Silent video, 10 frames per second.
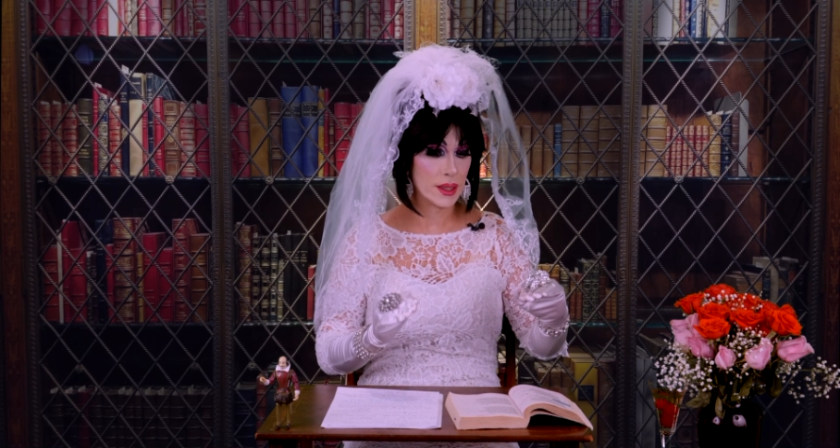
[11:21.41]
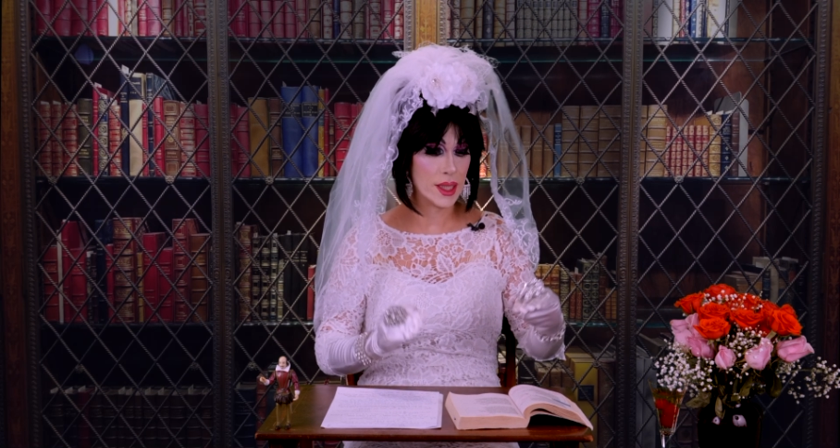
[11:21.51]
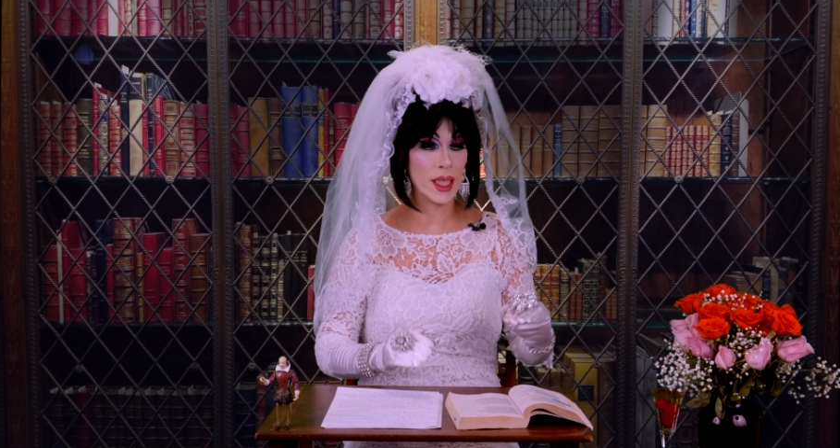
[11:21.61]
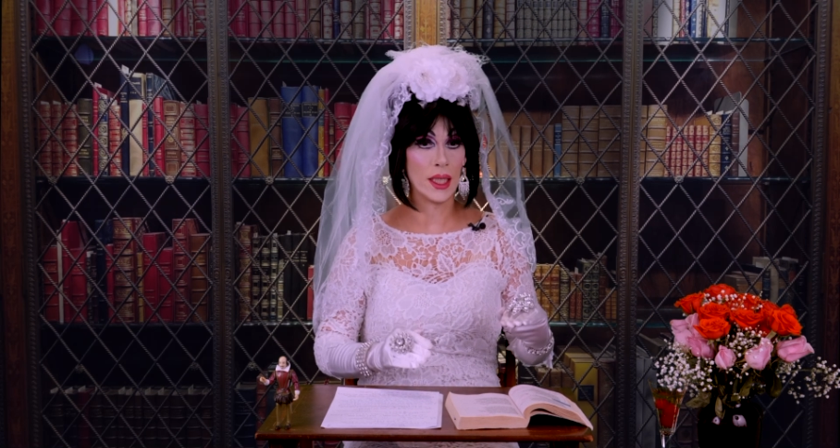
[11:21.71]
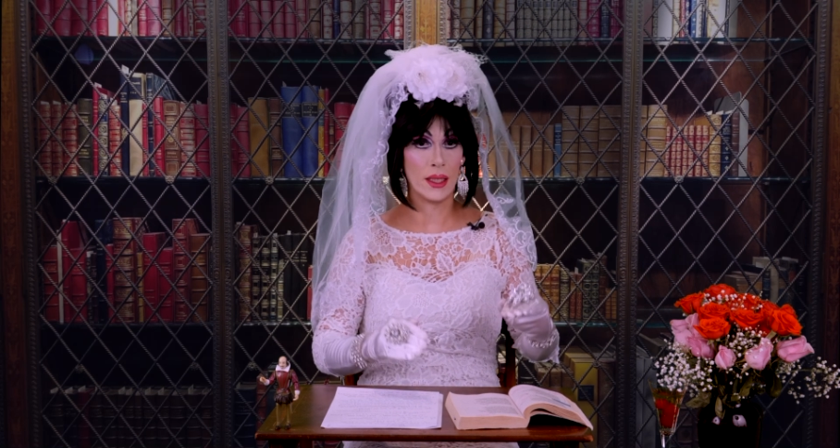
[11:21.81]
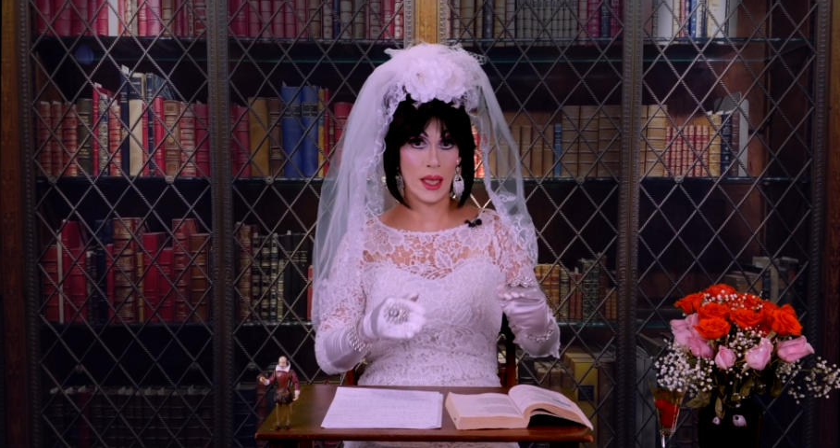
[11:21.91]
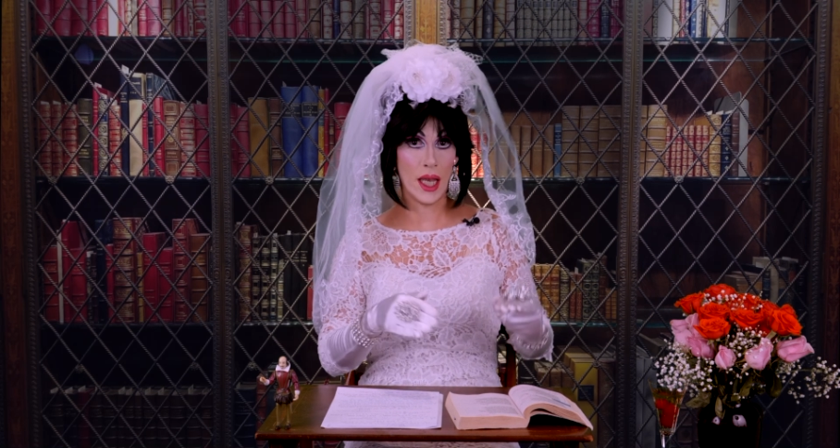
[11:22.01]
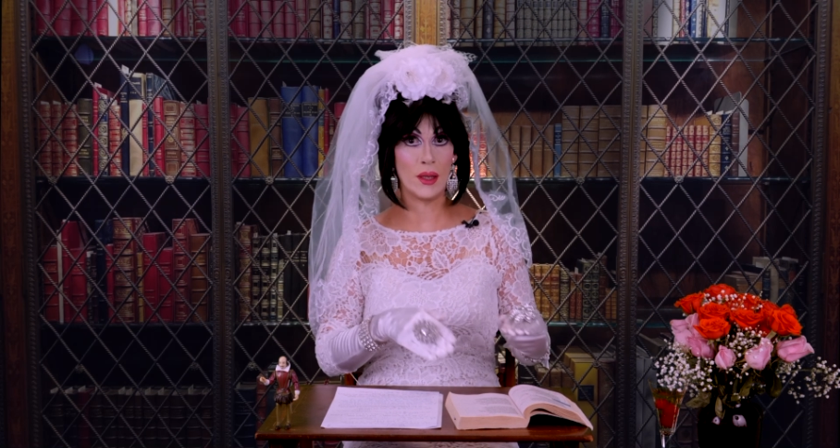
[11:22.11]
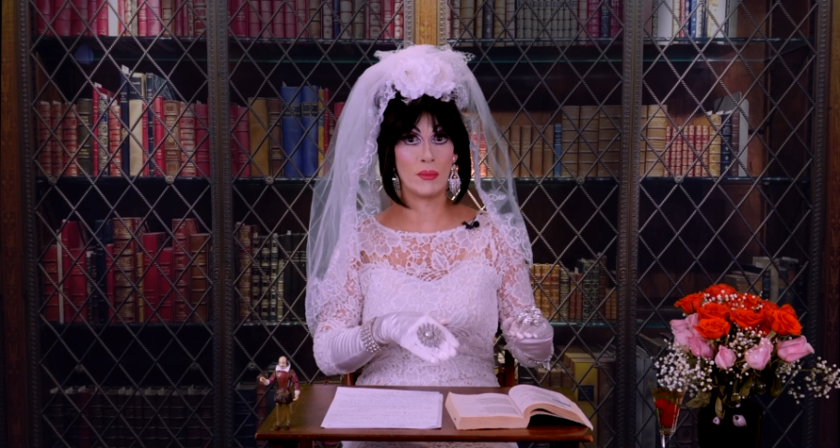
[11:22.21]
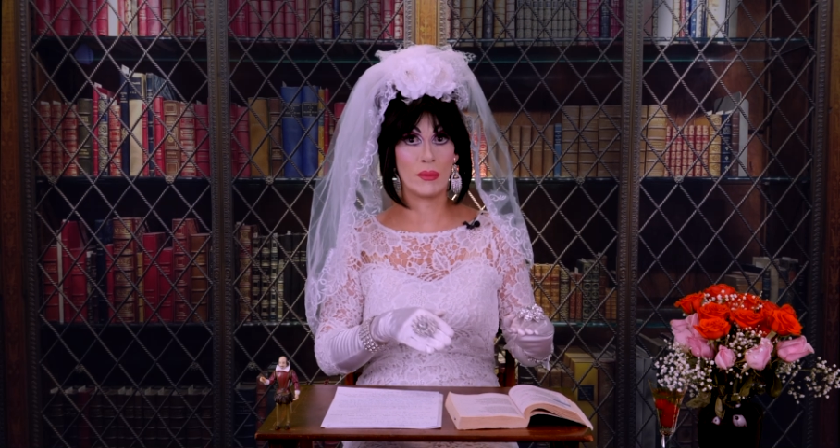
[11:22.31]
D,
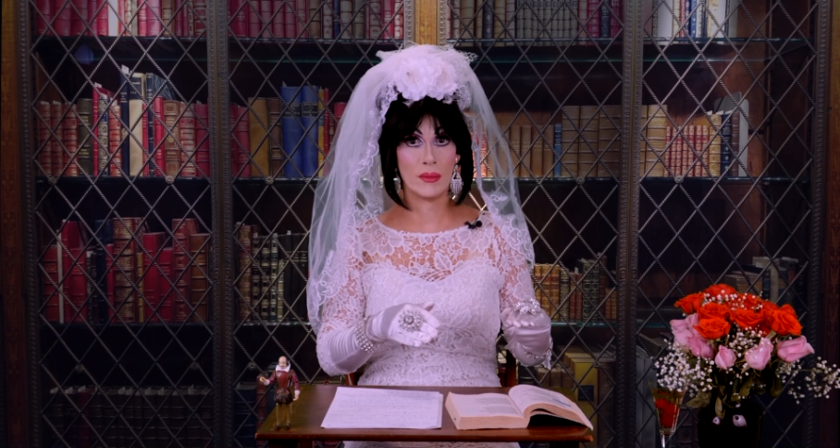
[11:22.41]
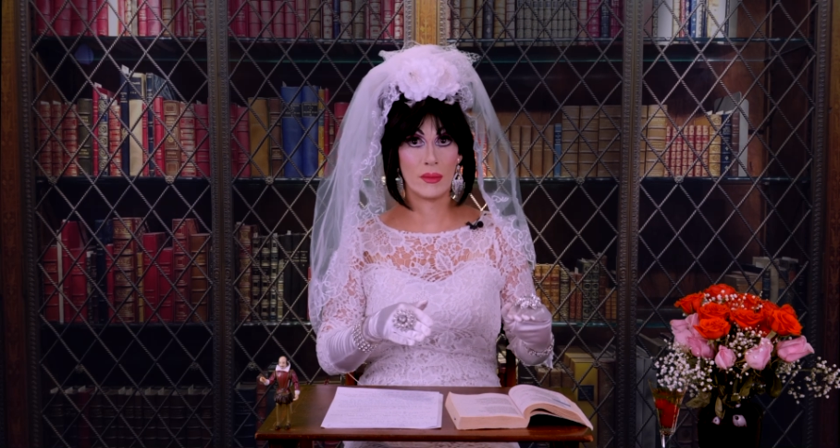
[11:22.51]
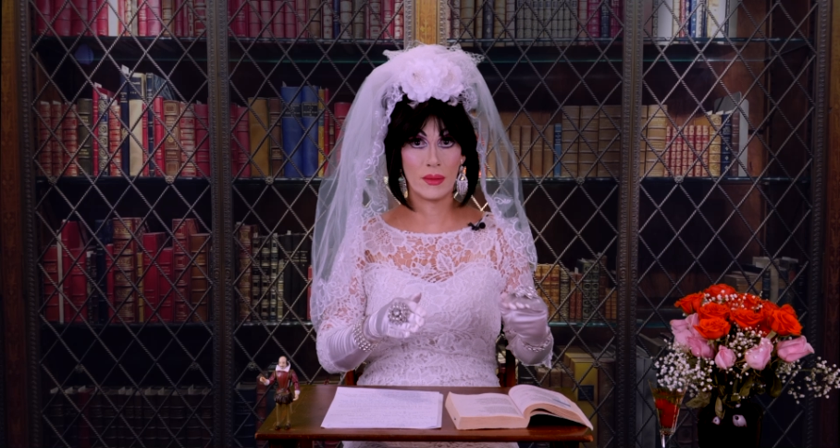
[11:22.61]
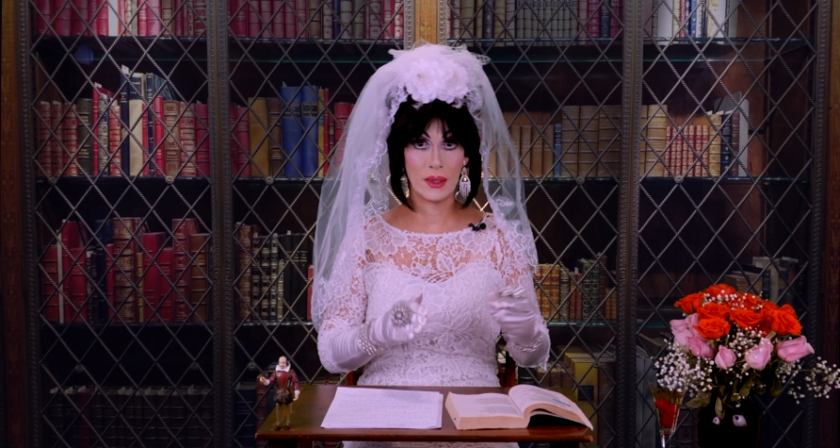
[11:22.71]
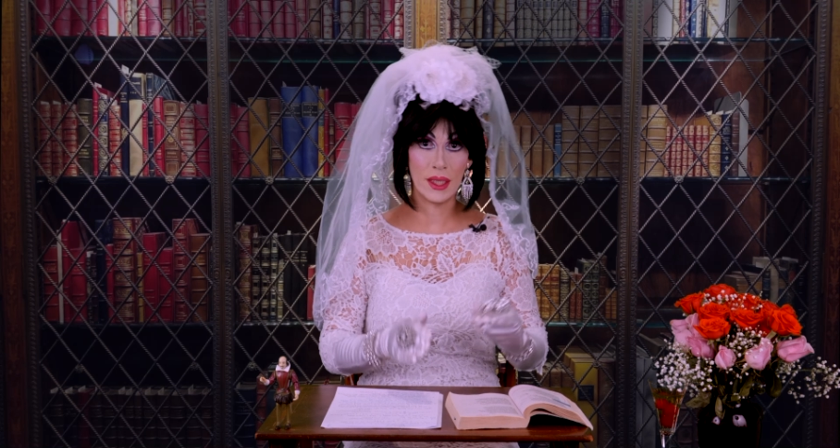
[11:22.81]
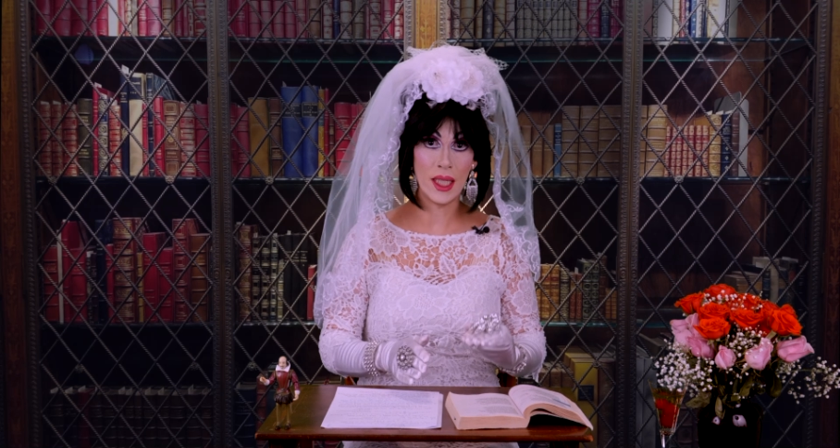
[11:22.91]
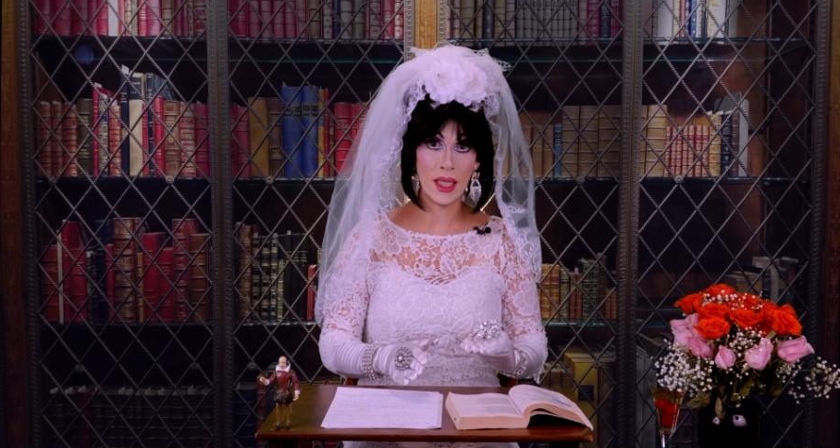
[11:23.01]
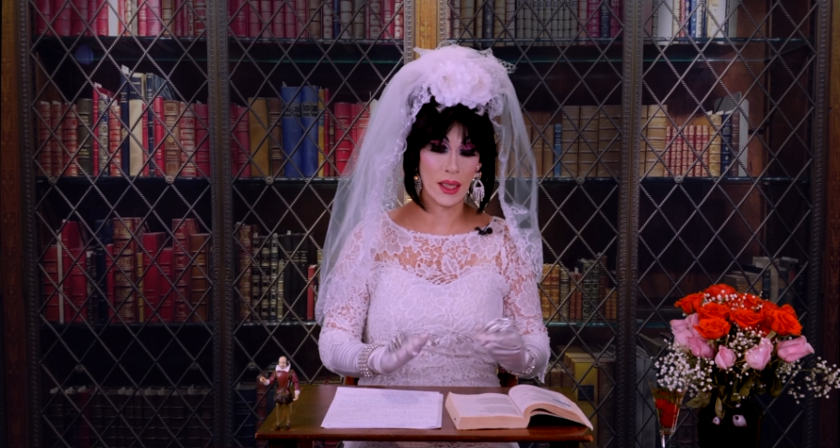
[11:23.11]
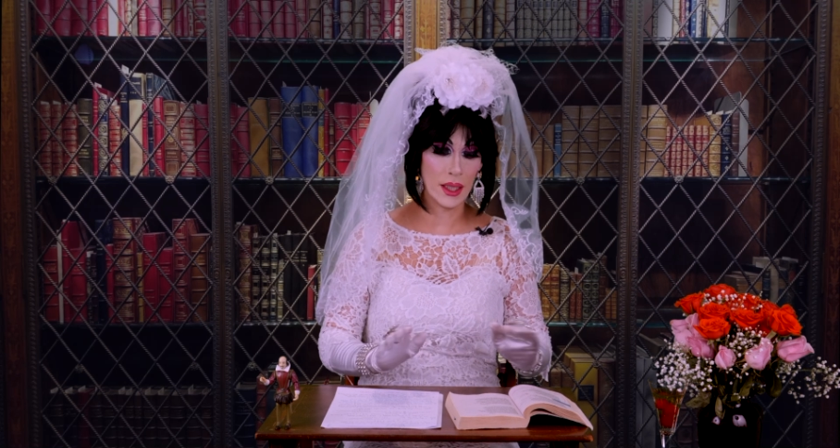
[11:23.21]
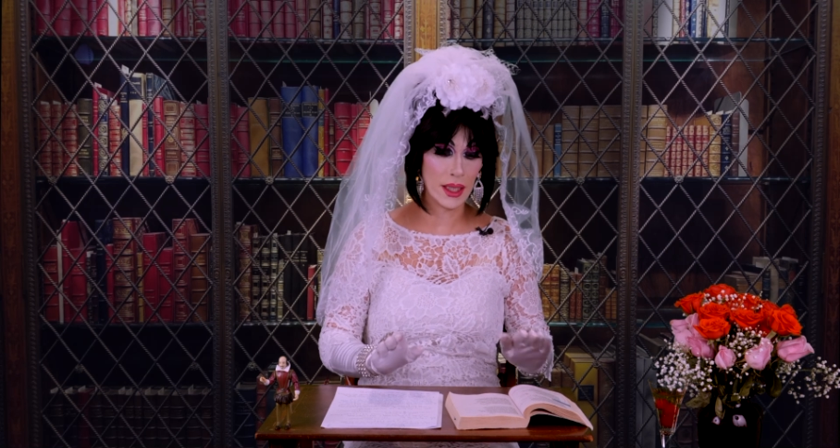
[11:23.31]
M,
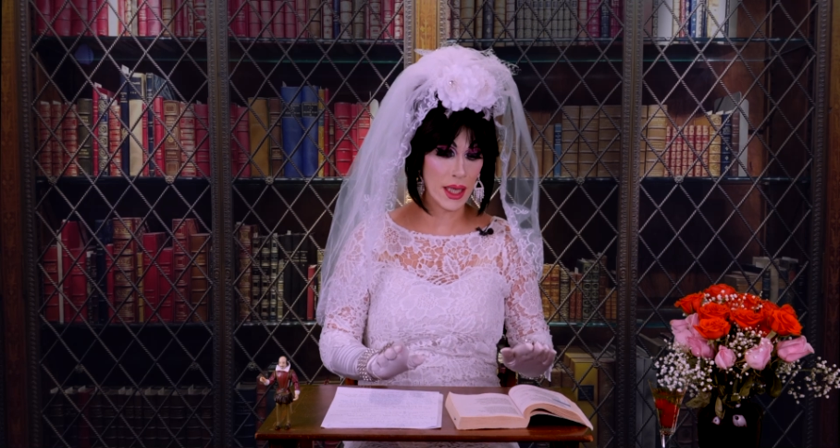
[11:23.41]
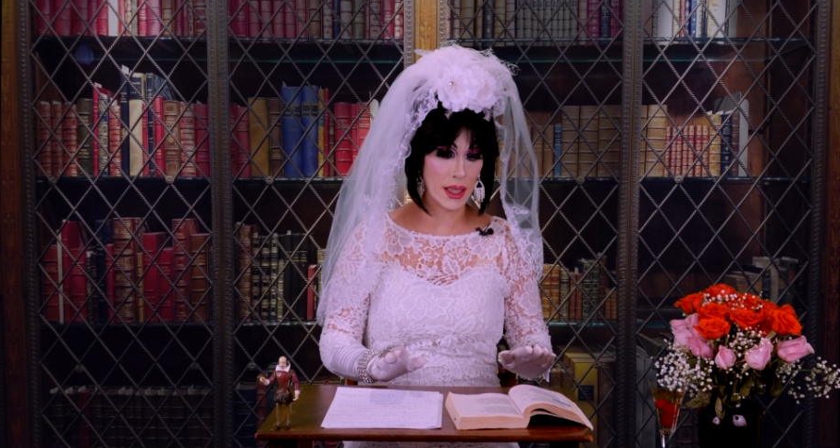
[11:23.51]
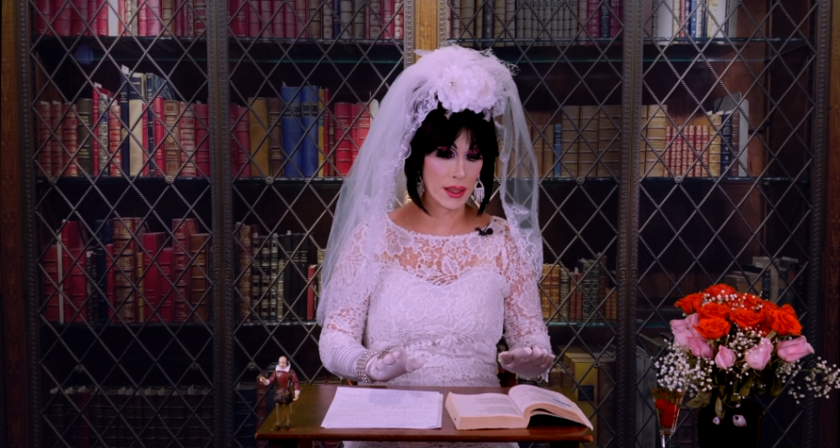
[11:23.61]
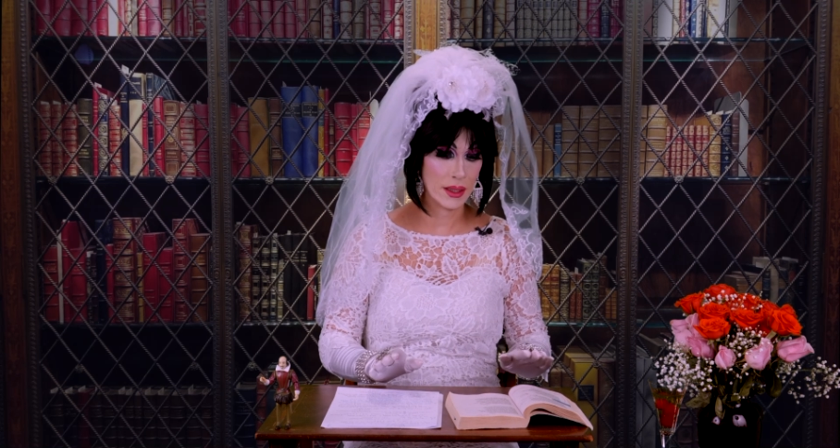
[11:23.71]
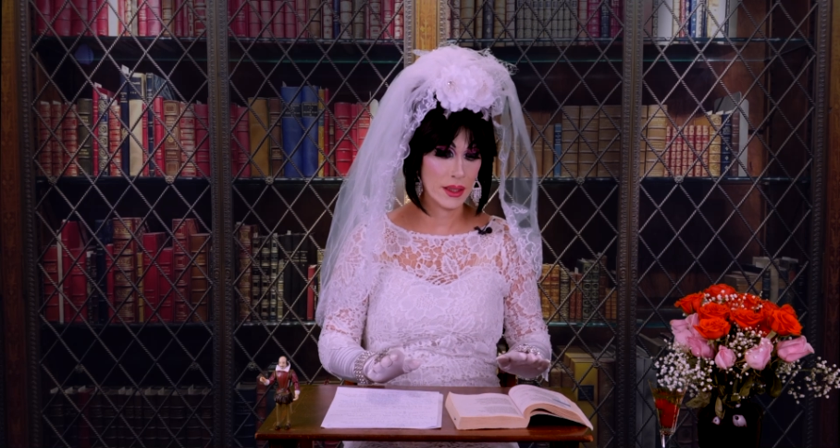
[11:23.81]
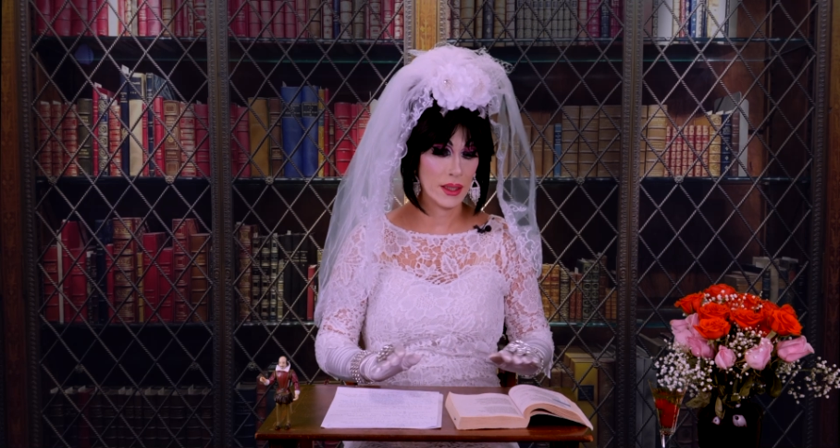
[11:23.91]
T again,